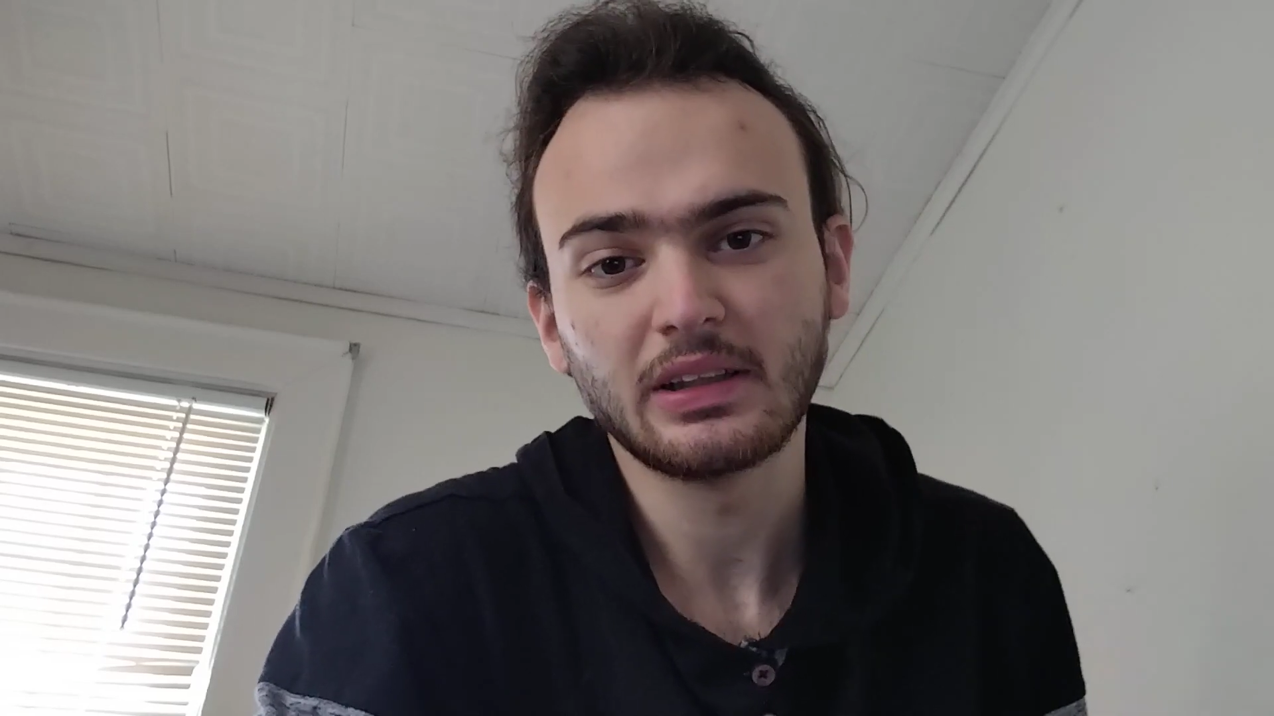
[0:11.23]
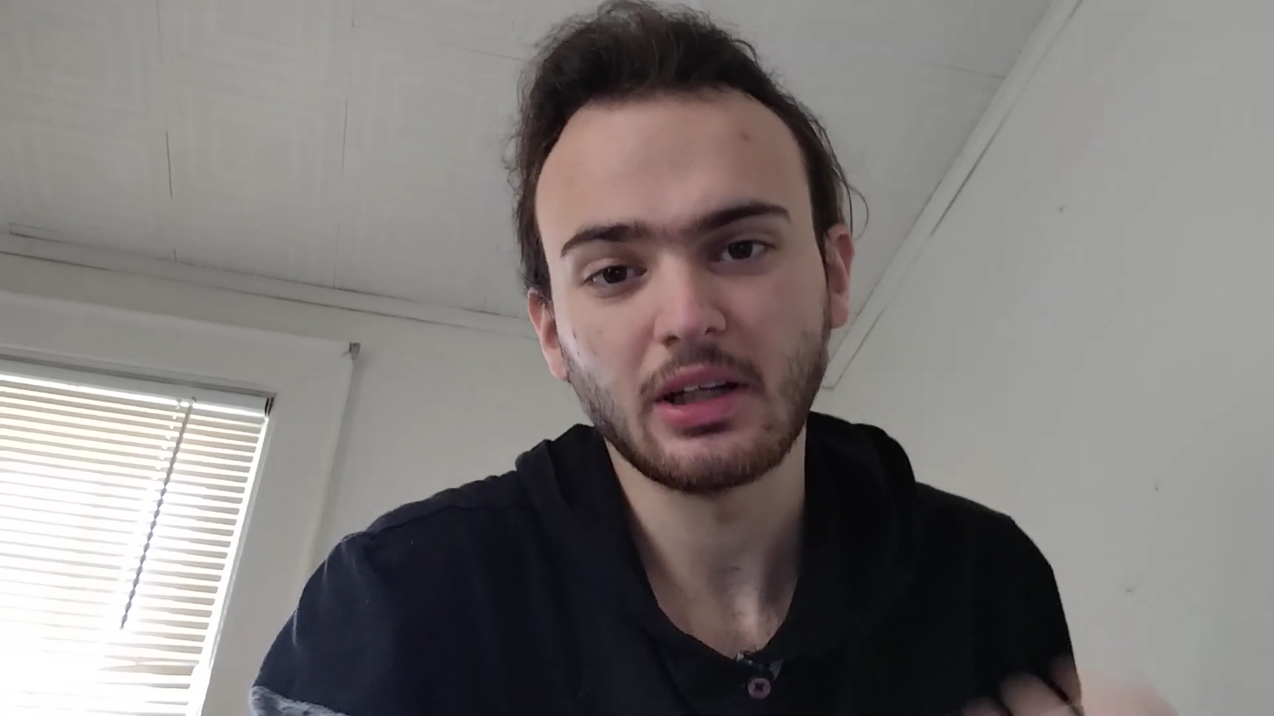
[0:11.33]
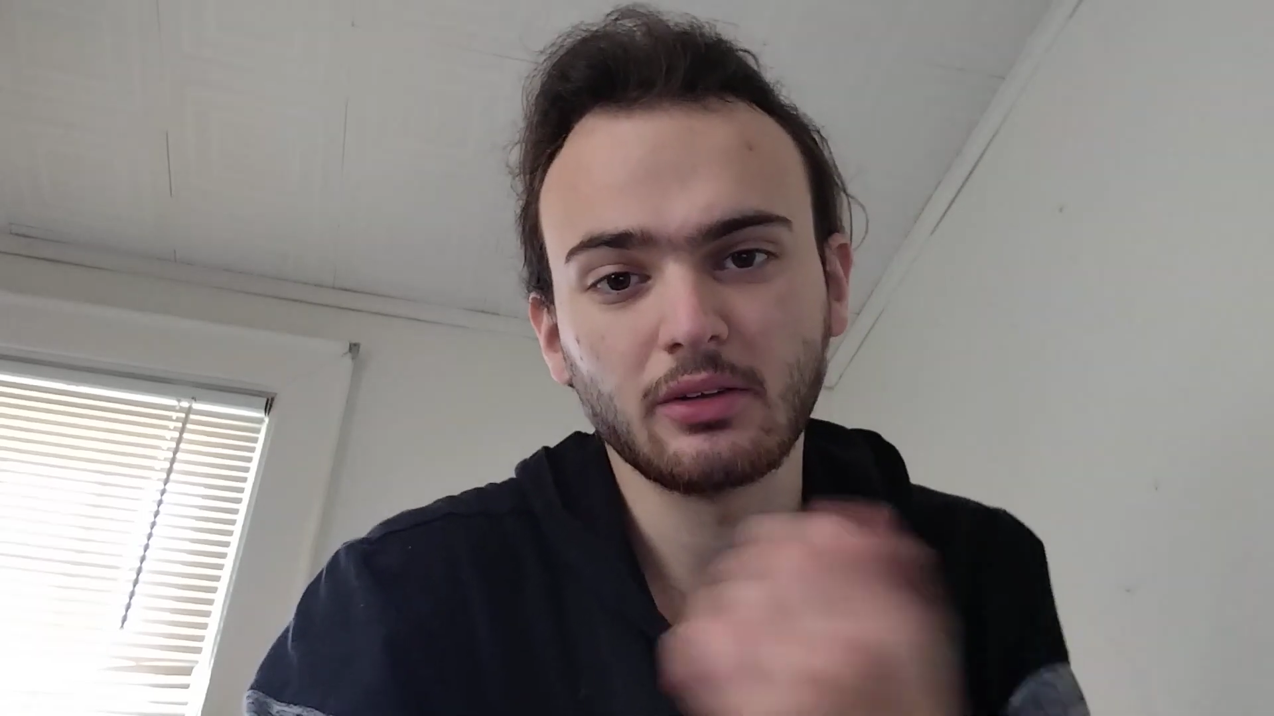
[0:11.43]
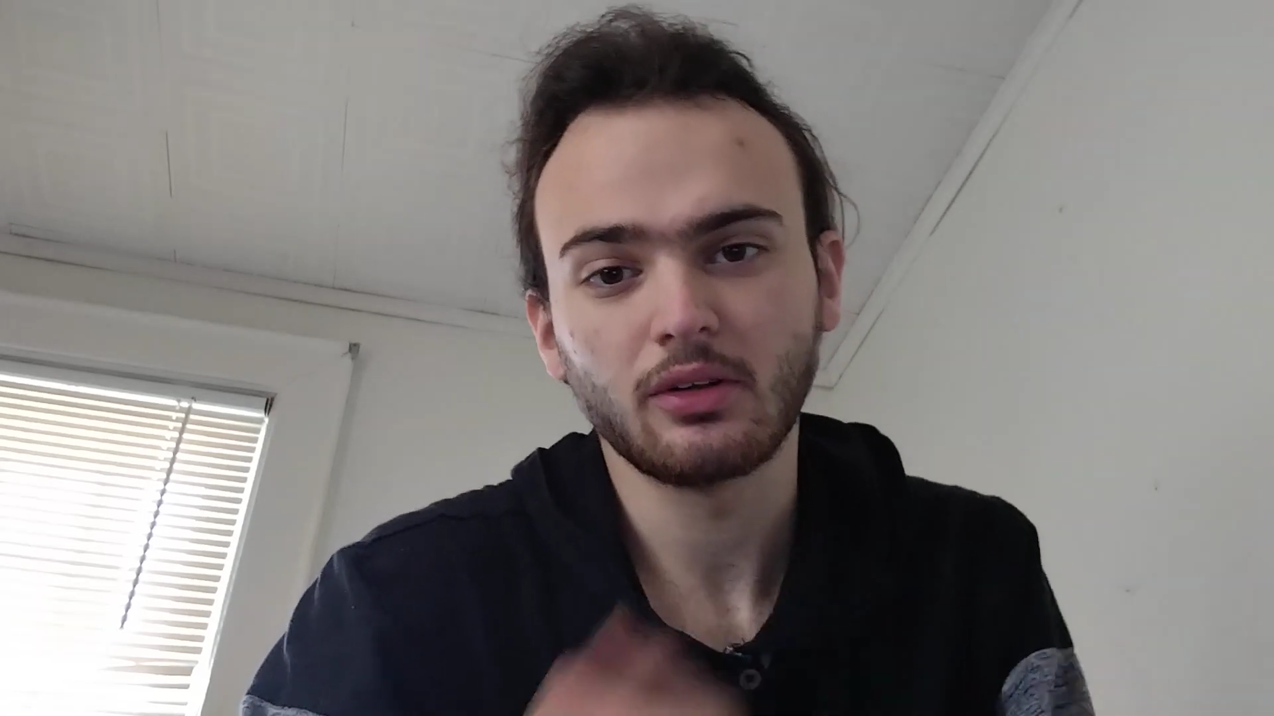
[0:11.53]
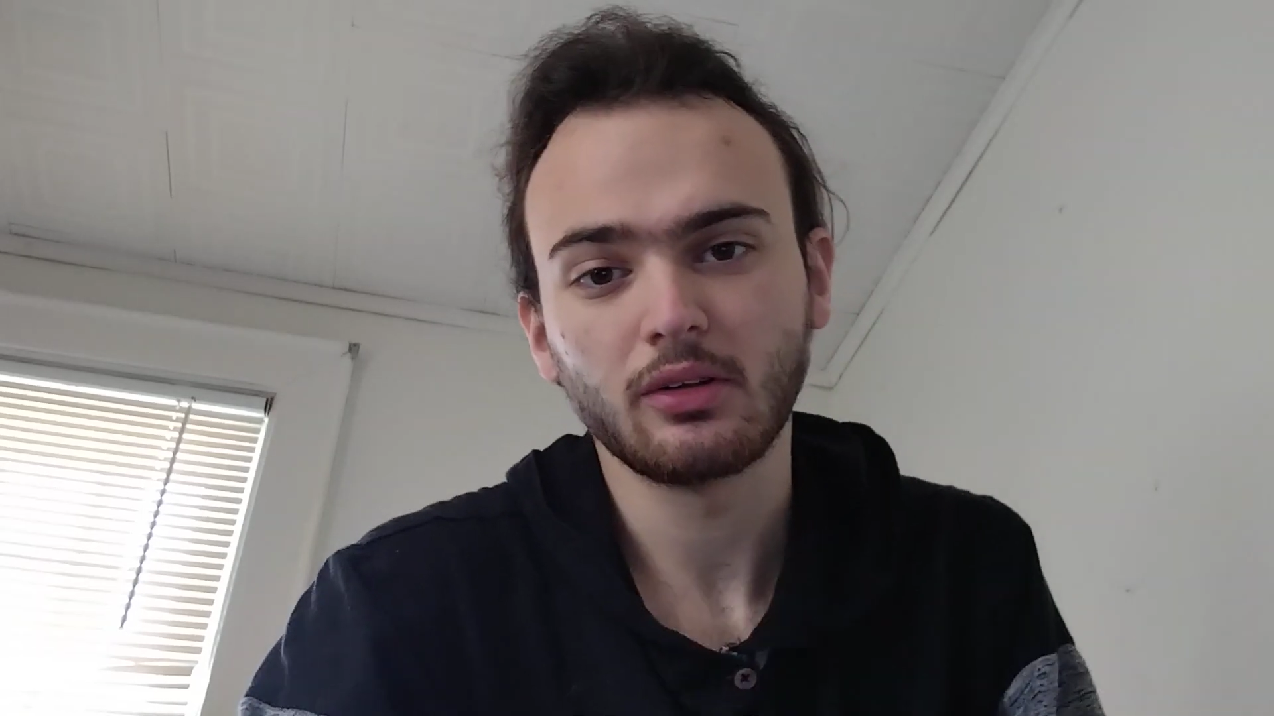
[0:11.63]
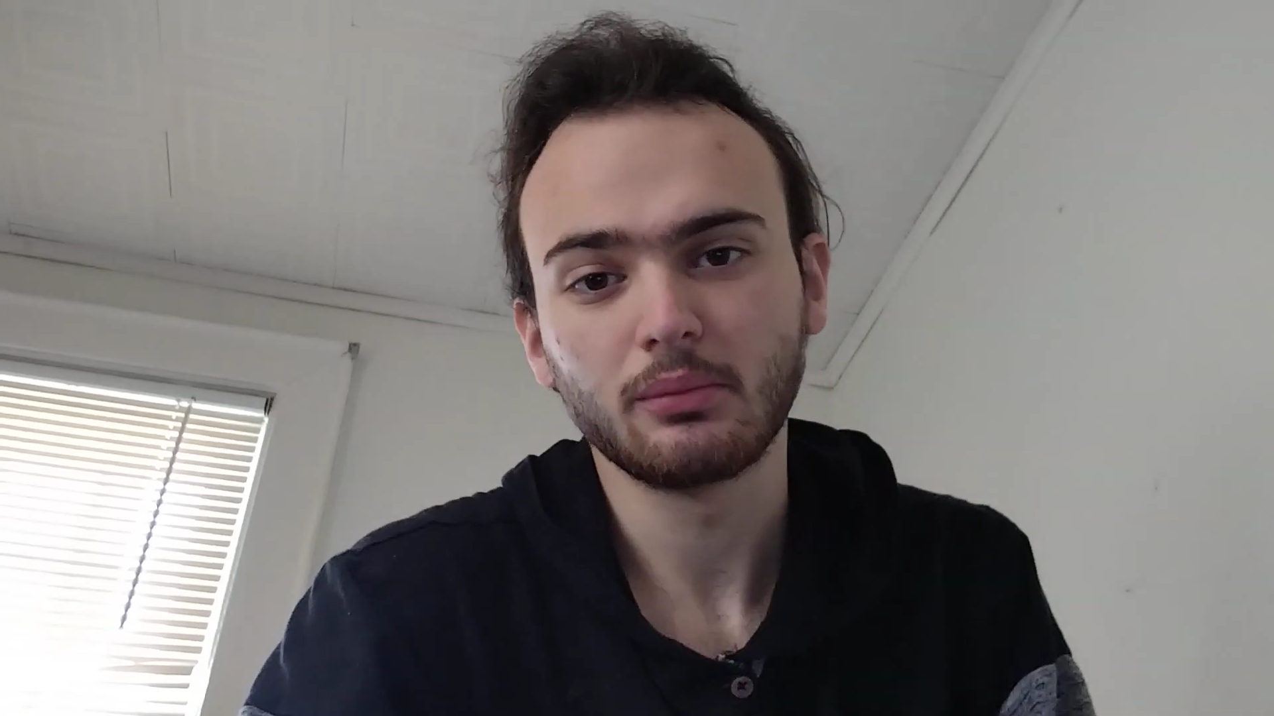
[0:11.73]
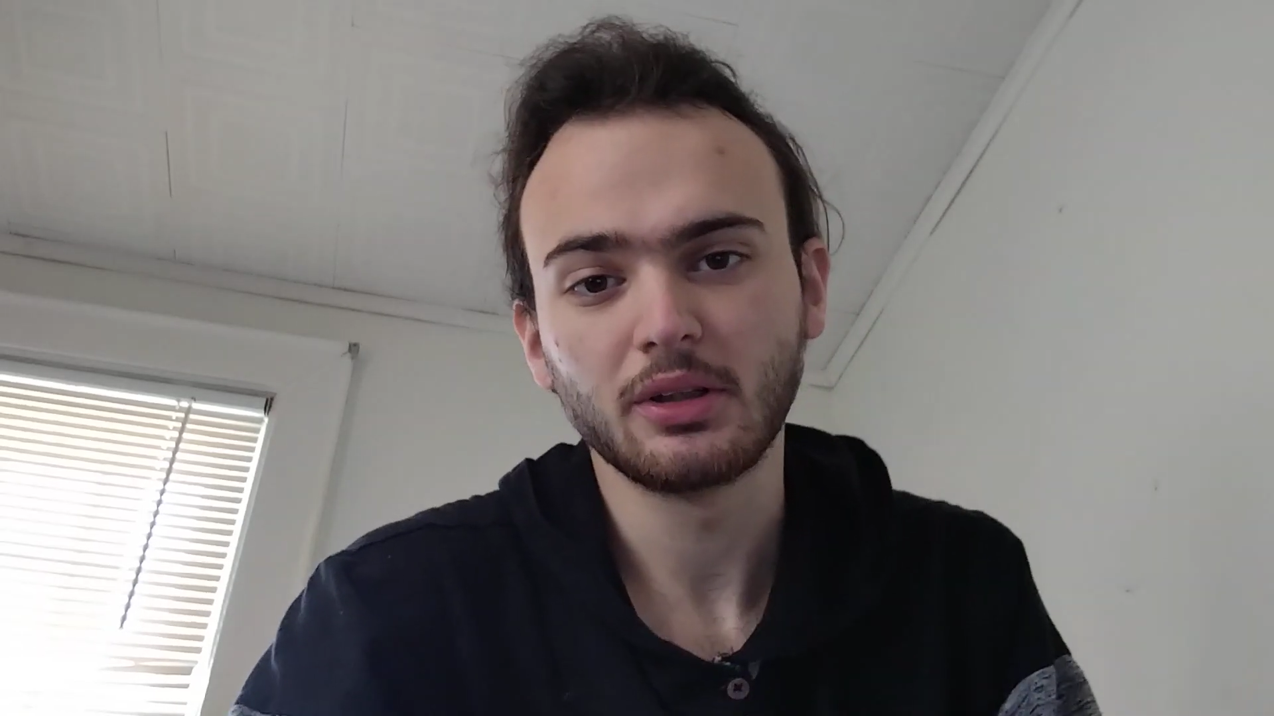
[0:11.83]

town called